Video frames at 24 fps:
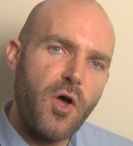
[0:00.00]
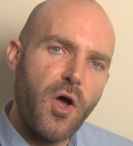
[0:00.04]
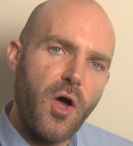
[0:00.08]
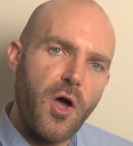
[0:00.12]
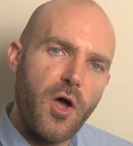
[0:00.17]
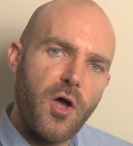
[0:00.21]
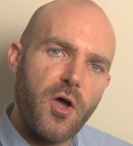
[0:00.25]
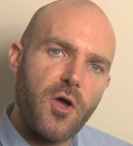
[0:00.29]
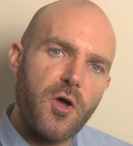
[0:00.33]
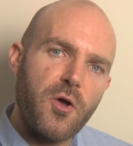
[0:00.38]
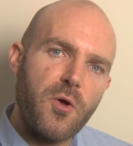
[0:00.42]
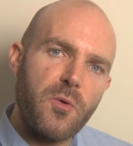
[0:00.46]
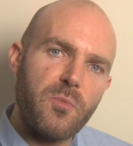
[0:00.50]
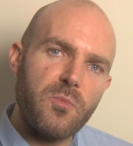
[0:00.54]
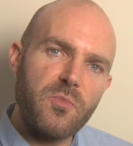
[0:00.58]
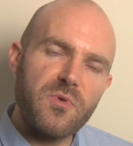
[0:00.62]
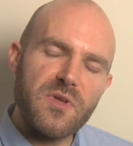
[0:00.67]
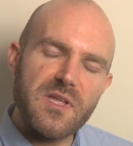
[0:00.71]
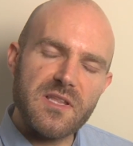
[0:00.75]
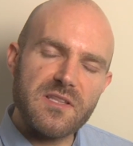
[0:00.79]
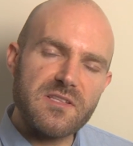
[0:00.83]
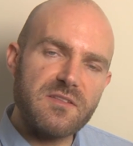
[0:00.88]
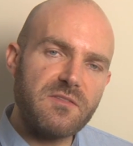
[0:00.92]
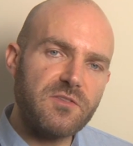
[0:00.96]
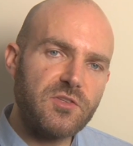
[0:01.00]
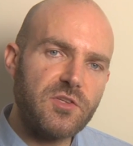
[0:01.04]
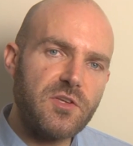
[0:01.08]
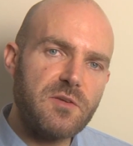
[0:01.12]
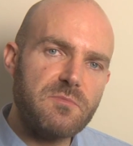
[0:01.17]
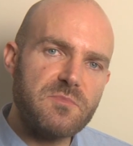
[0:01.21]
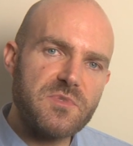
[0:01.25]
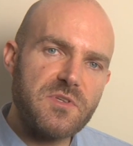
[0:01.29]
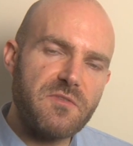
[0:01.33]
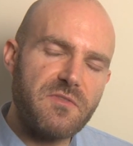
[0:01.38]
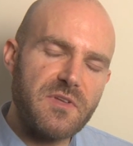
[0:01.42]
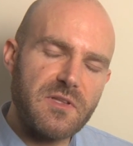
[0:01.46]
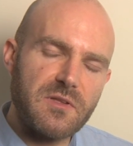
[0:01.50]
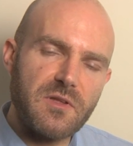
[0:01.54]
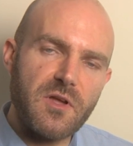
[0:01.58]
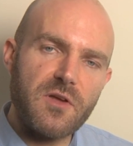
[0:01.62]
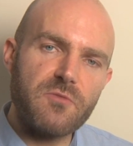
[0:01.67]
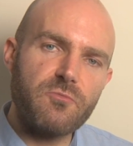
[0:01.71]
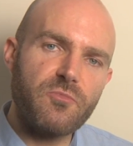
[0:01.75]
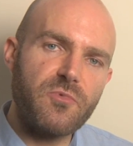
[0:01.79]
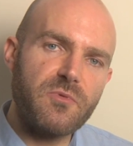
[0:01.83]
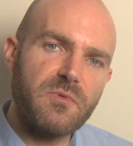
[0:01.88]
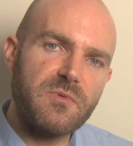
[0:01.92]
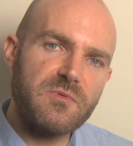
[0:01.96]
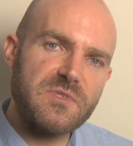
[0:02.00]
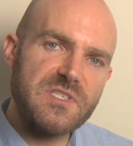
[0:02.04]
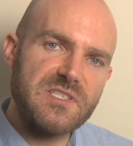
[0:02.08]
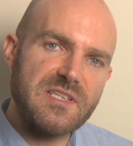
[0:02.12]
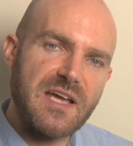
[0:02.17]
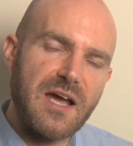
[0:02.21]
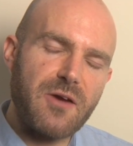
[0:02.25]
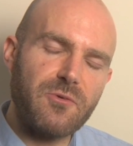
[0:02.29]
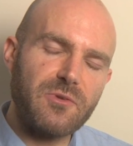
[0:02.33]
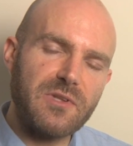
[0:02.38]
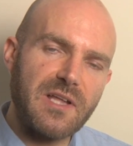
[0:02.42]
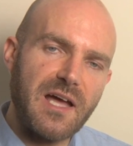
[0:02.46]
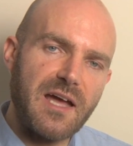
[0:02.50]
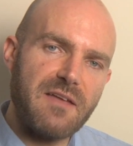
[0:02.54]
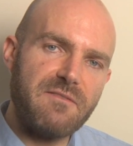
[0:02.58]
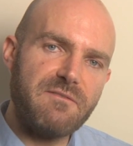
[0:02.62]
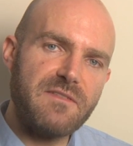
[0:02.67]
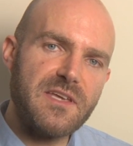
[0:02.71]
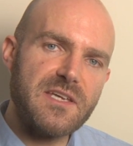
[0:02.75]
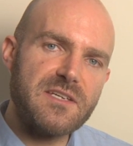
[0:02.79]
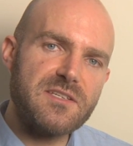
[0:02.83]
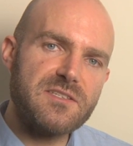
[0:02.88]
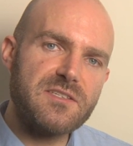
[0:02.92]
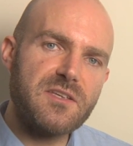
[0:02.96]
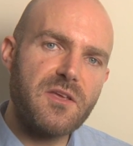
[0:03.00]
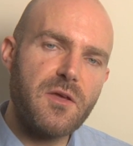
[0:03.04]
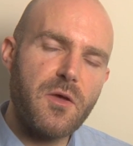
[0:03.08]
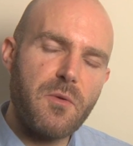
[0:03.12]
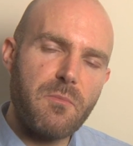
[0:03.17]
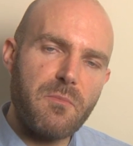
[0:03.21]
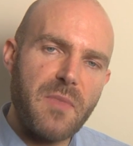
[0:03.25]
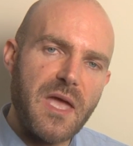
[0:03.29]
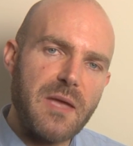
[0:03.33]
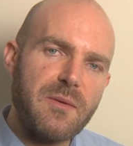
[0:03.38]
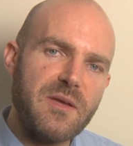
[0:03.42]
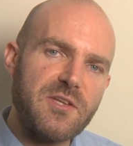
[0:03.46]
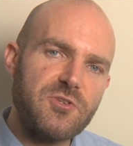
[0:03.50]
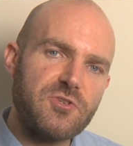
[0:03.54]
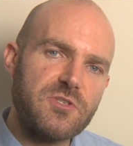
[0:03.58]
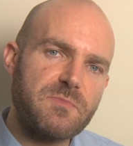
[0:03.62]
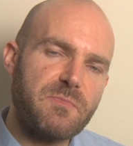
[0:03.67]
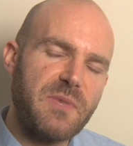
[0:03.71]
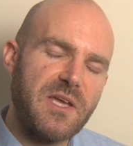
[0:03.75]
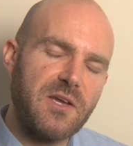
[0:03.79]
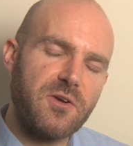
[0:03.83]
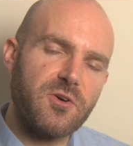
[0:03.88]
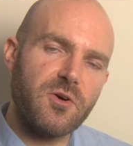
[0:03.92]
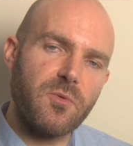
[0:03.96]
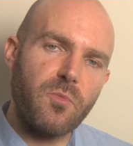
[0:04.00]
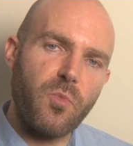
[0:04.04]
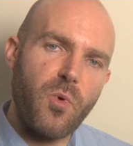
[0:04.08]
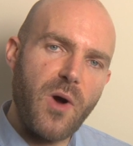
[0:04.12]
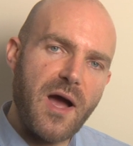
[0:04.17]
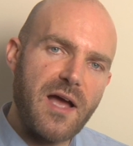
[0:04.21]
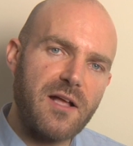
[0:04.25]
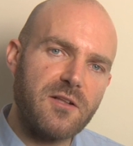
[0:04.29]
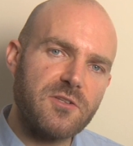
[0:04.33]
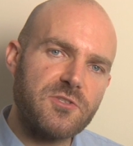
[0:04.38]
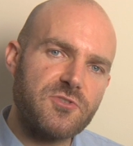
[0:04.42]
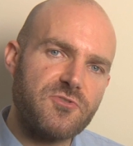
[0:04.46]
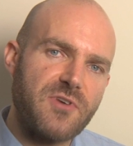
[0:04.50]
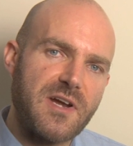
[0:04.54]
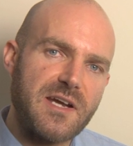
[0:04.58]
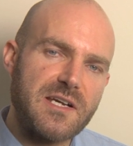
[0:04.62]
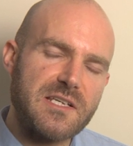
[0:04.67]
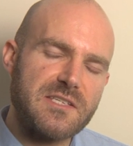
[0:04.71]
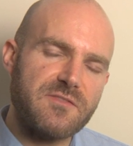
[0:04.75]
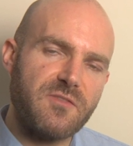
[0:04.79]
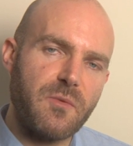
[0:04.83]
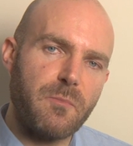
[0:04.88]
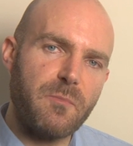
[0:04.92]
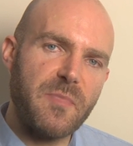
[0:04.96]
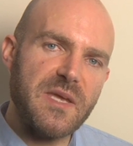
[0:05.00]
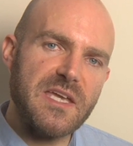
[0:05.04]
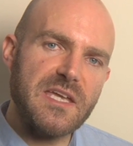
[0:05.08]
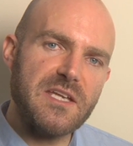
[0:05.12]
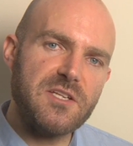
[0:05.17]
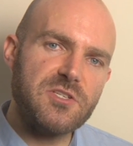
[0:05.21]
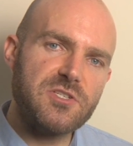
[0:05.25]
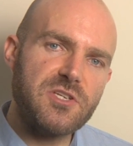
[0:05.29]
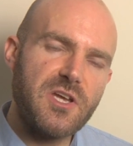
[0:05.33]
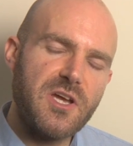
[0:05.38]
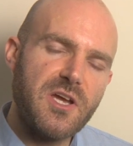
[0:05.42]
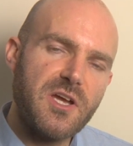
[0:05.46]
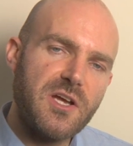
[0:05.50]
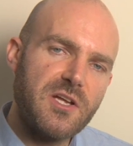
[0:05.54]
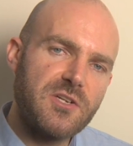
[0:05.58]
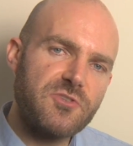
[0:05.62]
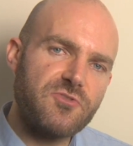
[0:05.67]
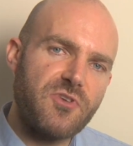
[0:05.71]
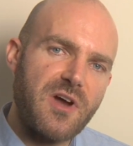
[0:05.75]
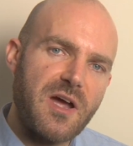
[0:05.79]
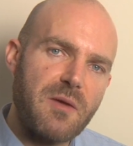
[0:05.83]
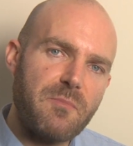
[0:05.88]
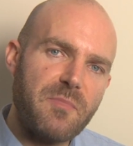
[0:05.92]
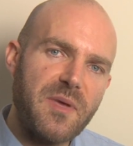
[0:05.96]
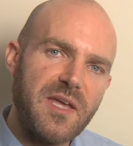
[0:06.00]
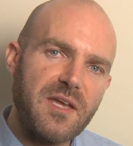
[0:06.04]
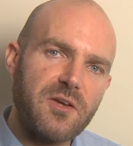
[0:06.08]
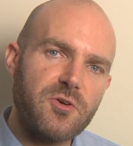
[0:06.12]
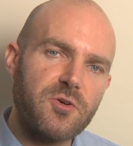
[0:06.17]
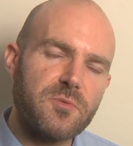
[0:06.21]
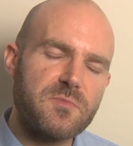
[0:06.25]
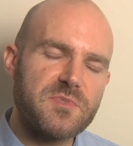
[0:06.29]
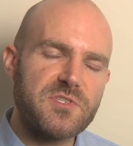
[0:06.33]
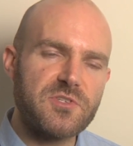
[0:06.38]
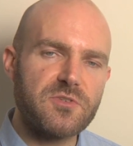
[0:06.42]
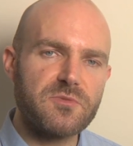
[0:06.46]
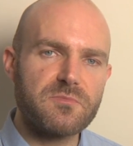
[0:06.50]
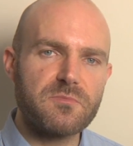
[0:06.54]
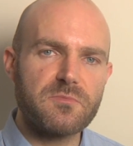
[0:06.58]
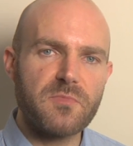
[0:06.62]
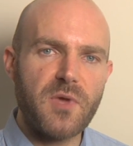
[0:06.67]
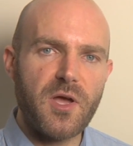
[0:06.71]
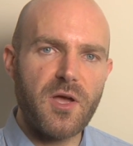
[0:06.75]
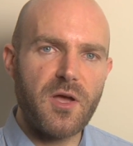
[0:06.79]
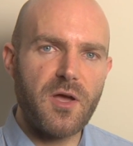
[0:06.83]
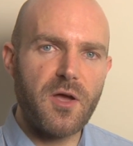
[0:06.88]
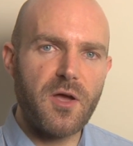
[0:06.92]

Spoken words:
In terms of a sound like this, maybe just pick up wild tracks of the beach, try and pick up some